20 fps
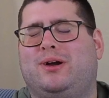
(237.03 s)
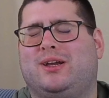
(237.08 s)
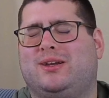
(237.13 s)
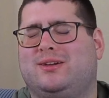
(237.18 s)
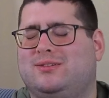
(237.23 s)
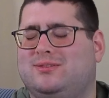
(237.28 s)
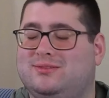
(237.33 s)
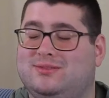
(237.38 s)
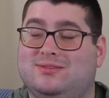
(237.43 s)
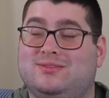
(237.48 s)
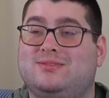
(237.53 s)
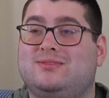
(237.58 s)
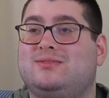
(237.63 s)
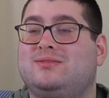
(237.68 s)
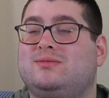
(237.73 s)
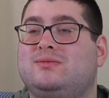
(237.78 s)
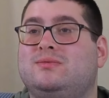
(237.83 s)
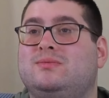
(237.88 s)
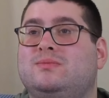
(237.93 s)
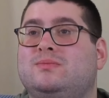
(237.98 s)
Don't worry, I'm not going
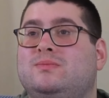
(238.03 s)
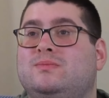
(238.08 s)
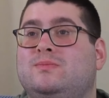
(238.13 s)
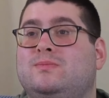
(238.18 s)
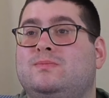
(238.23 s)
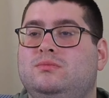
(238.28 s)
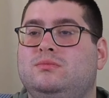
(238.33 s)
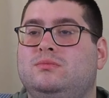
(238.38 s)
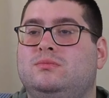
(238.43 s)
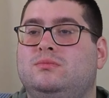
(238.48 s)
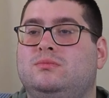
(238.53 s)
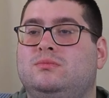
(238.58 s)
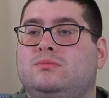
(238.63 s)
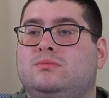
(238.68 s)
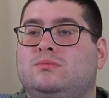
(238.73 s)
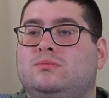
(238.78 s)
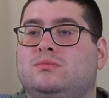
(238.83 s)
to screw up this production, by the way.